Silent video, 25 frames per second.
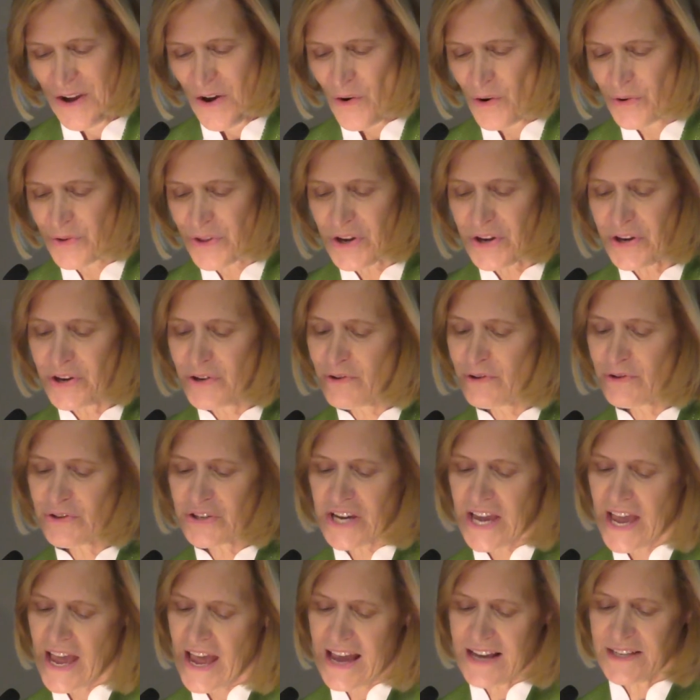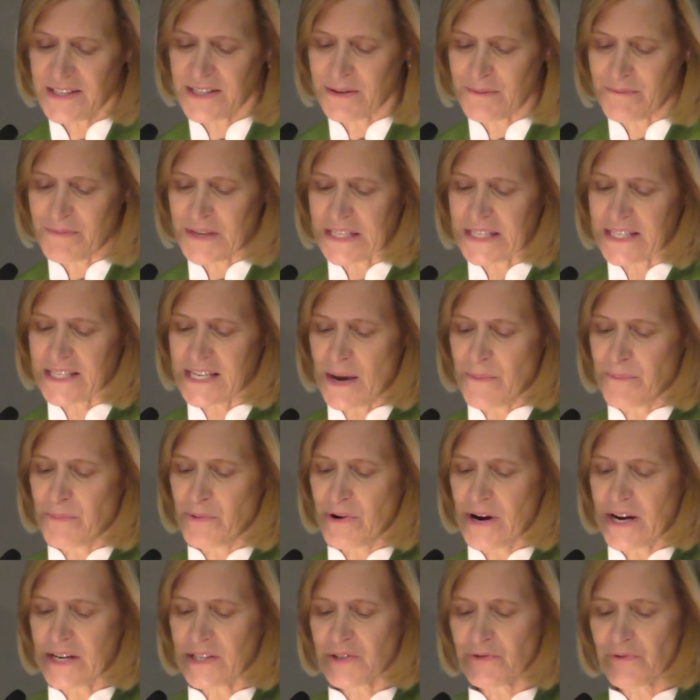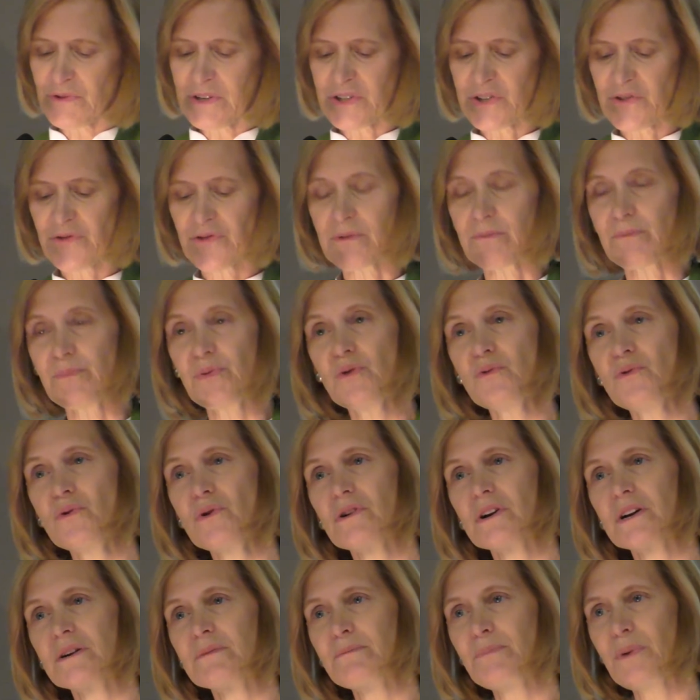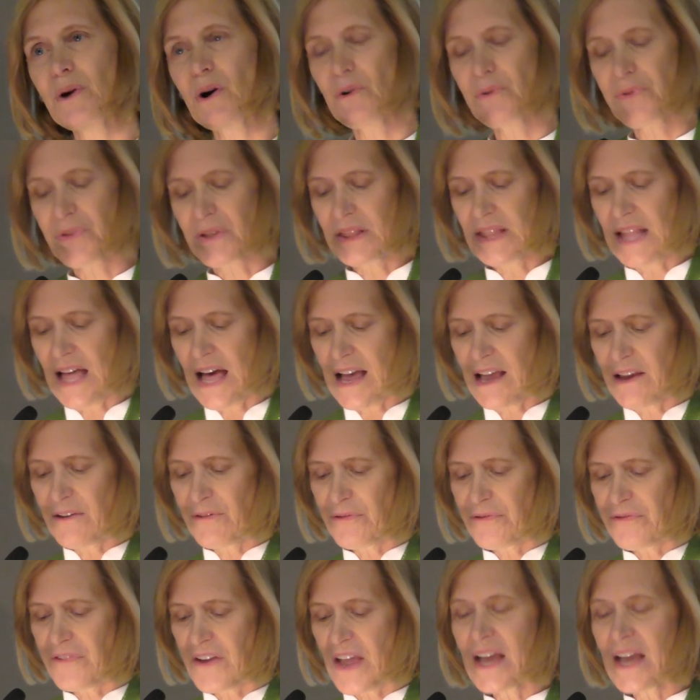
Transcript: or the huge chasm that separates rich from poor in both life